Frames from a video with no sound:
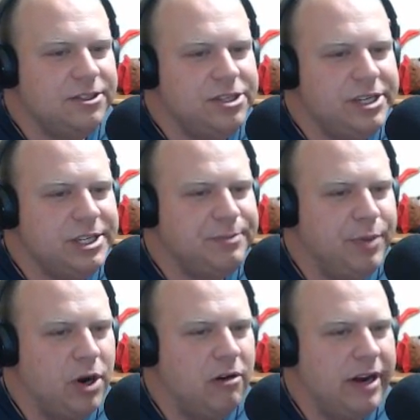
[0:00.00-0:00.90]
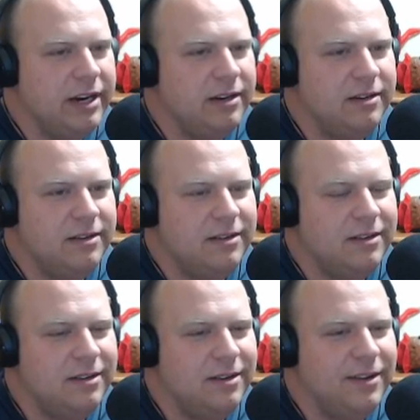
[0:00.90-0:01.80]
She's boring.
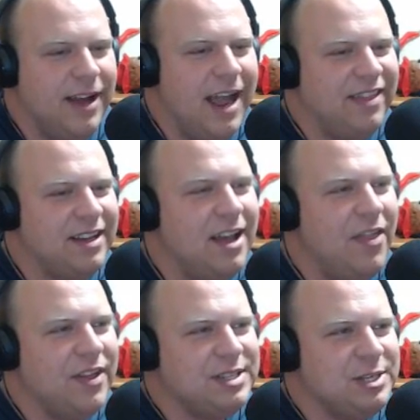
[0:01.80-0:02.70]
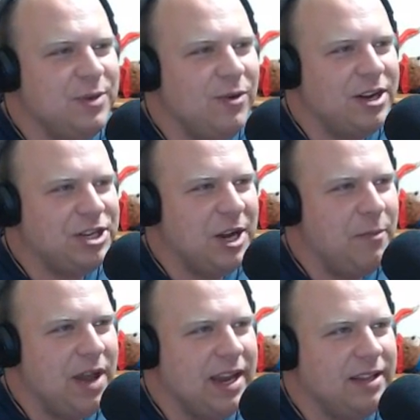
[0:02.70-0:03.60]
And this is me watching a
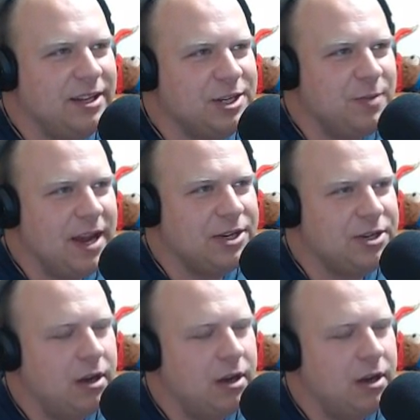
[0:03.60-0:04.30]
Becky Lynch match.